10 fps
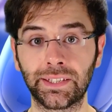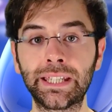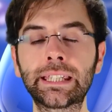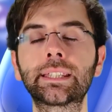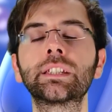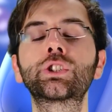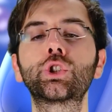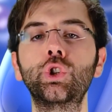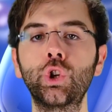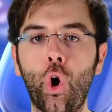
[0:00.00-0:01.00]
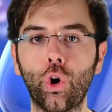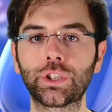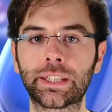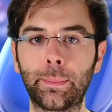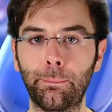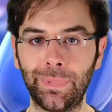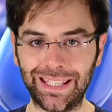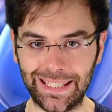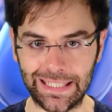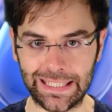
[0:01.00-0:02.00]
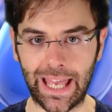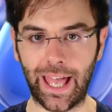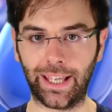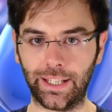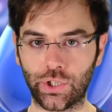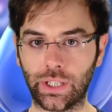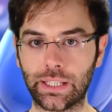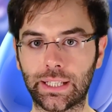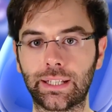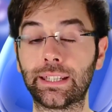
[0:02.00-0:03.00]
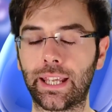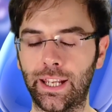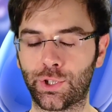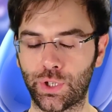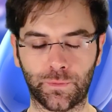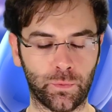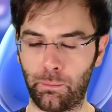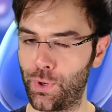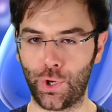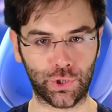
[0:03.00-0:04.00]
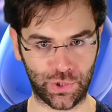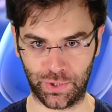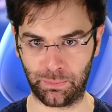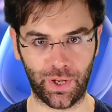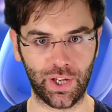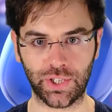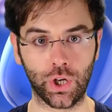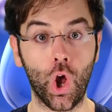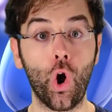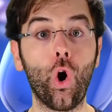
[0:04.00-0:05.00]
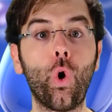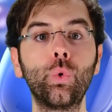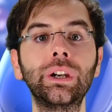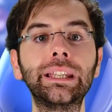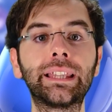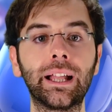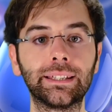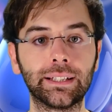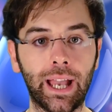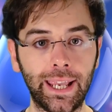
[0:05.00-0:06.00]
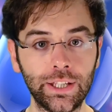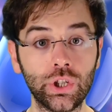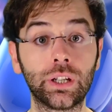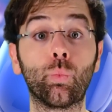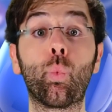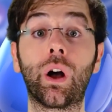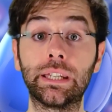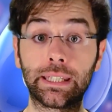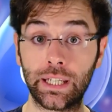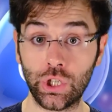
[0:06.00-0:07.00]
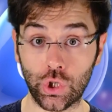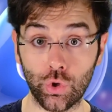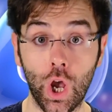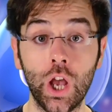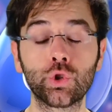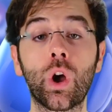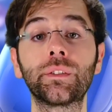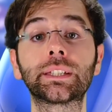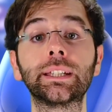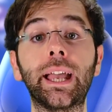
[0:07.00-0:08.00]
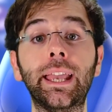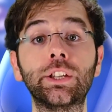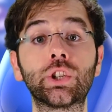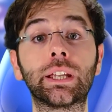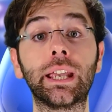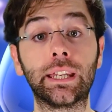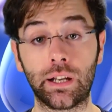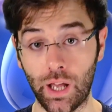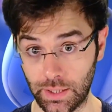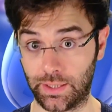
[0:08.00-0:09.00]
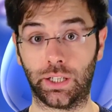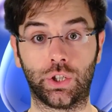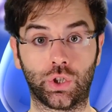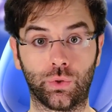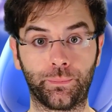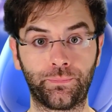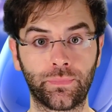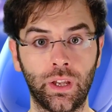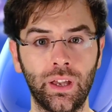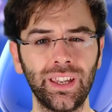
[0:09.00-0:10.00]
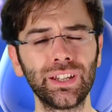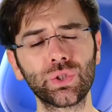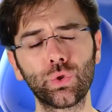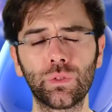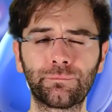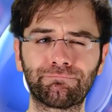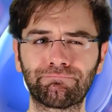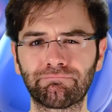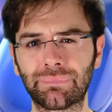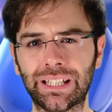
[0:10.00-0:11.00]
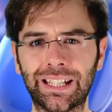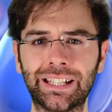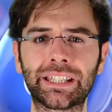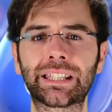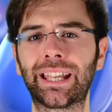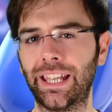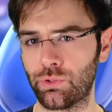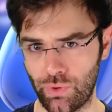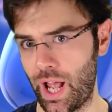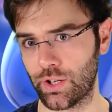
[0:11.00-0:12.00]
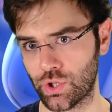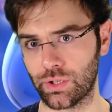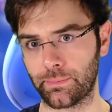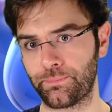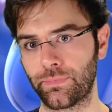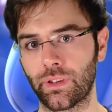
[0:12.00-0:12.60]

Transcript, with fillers: this does not mean that aging is contagious from person to person, only that the aging in one tissue drives the aging in another tissue, in a sort of cascade reaction.